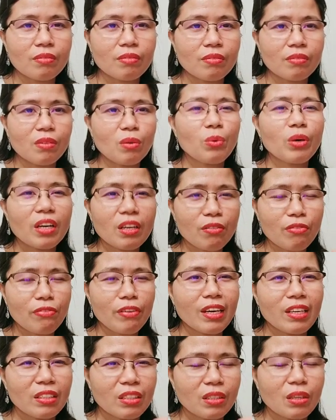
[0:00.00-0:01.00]
we can
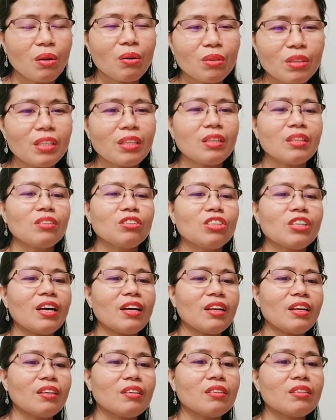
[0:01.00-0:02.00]
face all the
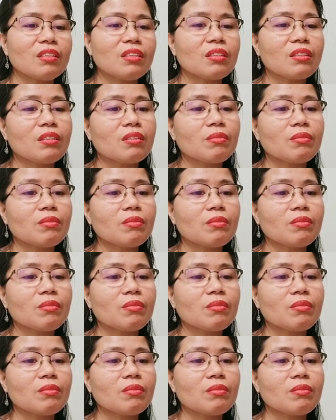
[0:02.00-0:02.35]
challenges.